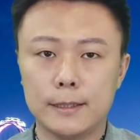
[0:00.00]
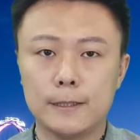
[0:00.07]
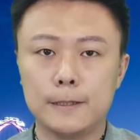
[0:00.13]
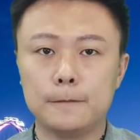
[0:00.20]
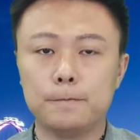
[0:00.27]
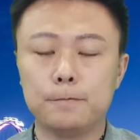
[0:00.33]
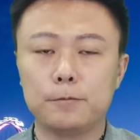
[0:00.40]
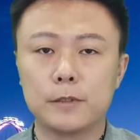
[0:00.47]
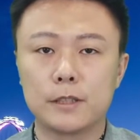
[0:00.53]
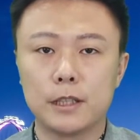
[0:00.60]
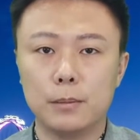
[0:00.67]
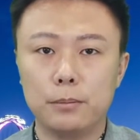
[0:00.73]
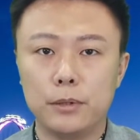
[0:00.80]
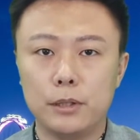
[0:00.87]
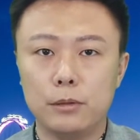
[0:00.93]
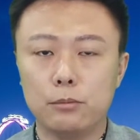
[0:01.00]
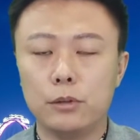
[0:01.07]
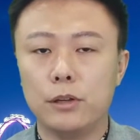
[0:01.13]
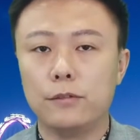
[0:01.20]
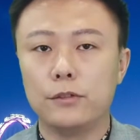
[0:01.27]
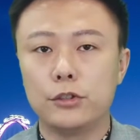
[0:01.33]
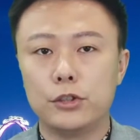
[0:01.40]
a company
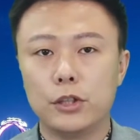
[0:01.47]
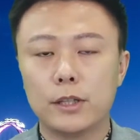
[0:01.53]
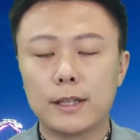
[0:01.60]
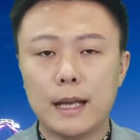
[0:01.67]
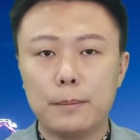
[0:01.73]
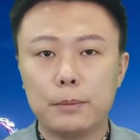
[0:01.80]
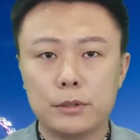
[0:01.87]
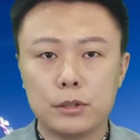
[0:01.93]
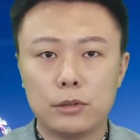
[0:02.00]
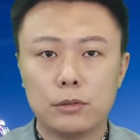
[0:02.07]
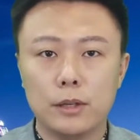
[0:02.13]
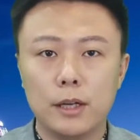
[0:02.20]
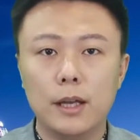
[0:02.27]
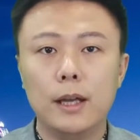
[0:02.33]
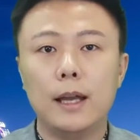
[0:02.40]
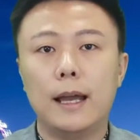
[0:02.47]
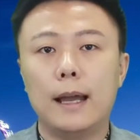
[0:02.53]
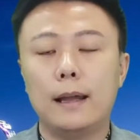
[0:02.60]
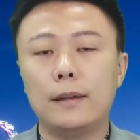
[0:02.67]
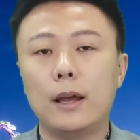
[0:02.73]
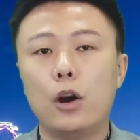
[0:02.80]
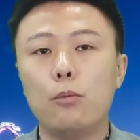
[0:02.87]
with share capital
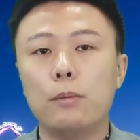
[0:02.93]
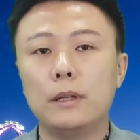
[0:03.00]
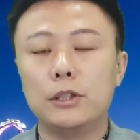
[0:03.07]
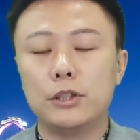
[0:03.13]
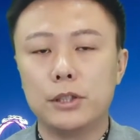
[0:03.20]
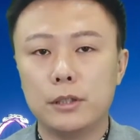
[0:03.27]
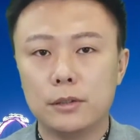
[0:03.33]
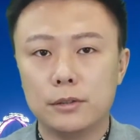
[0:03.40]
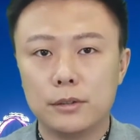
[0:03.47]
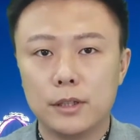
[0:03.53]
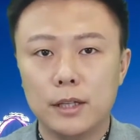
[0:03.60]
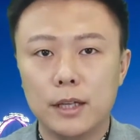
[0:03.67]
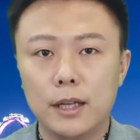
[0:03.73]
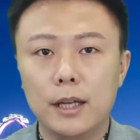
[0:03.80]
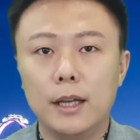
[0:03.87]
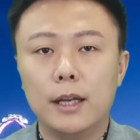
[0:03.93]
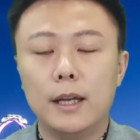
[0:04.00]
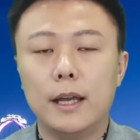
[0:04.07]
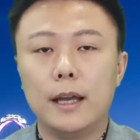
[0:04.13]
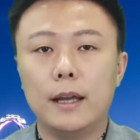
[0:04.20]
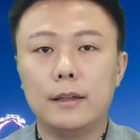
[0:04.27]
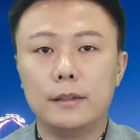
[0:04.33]
and how many shares.
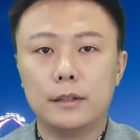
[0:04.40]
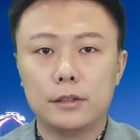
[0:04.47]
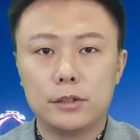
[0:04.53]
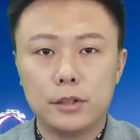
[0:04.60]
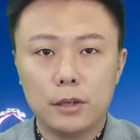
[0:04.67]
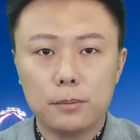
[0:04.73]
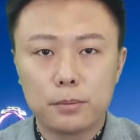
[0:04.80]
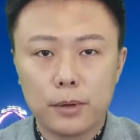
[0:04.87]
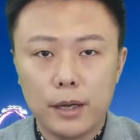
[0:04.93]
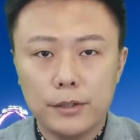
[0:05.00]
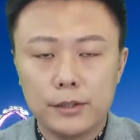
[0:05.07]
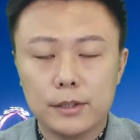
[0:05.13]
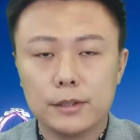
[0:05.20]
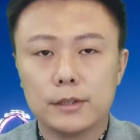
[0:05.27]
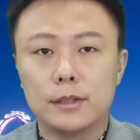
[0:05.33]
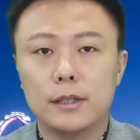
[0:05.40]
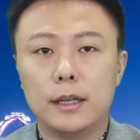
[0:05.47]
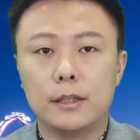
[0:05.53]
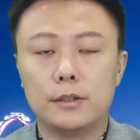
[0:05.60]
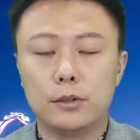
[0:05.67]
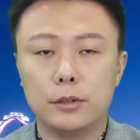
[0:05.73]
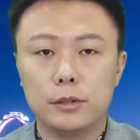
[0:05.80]
And the share prices
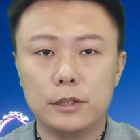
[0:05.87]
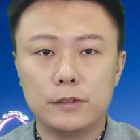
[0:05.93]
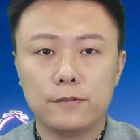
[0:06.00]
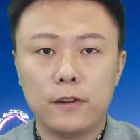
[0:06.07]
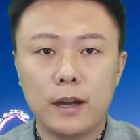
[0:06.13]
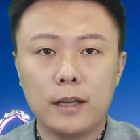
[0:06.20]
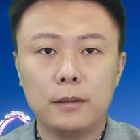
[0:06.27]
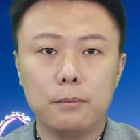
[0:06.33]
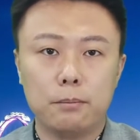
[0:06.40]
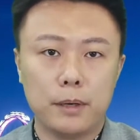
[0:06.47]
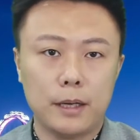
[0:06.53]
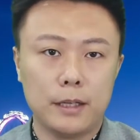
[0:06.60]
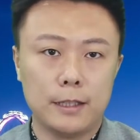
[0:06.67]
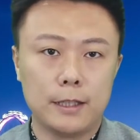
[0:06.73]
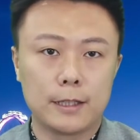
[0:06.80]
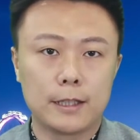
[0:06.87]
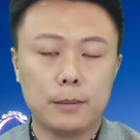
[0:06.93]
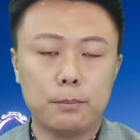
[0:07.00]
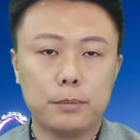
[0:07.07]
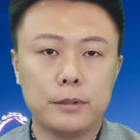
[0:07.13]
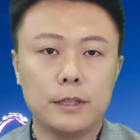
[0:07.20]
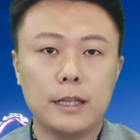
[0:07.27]
actually defined by the
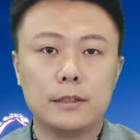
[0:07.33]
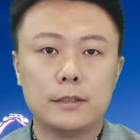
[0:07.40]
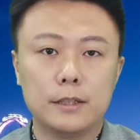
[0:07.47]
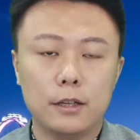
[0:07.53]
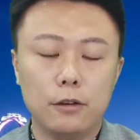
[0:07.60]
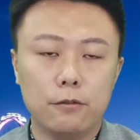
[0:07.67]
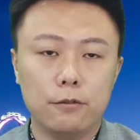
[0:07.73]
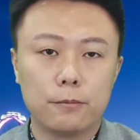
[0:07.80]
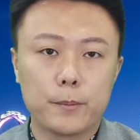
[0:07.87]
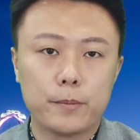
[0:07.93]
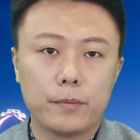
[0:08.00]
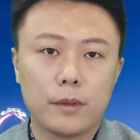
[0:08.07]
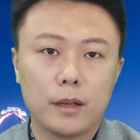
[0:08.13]
company itself.